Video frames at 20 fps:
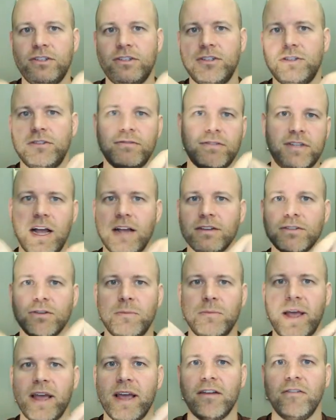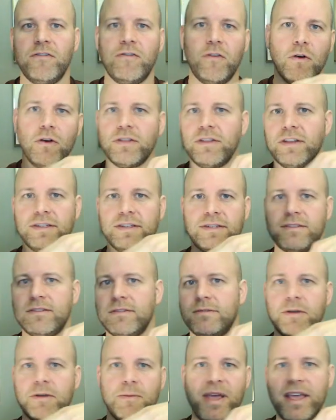tossle back and forth
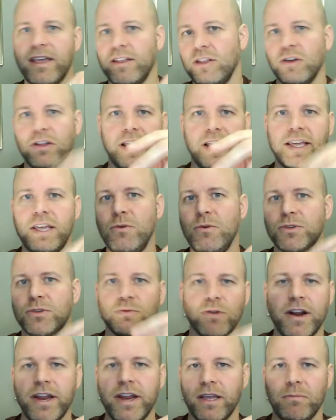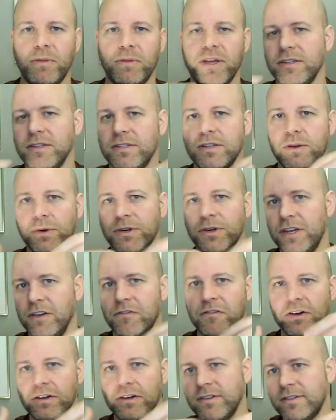to make it look like he was running, because there were
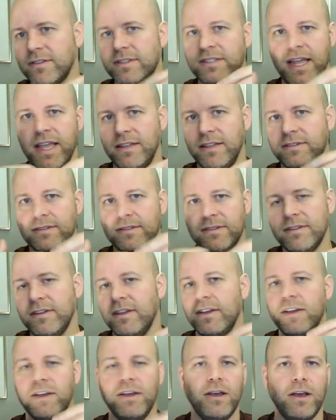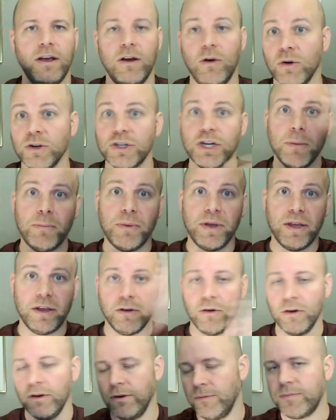different states, or jumping,
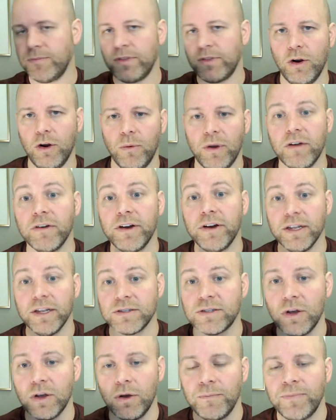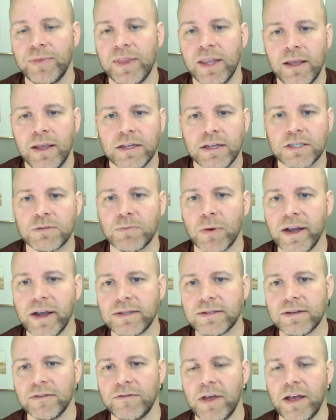or, you know, whatever it is. So sprites
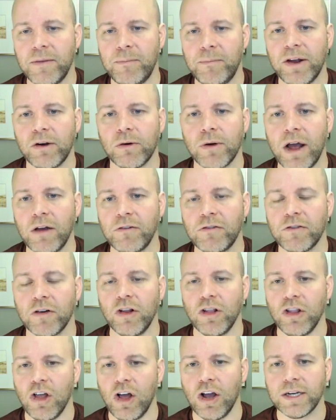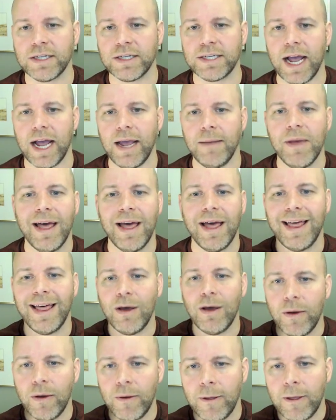have been around for a long time.
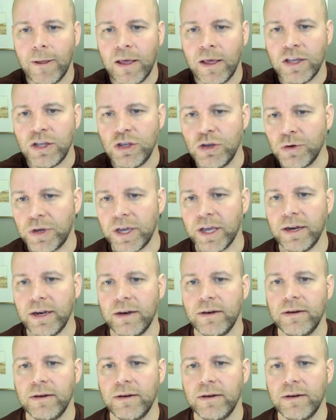You can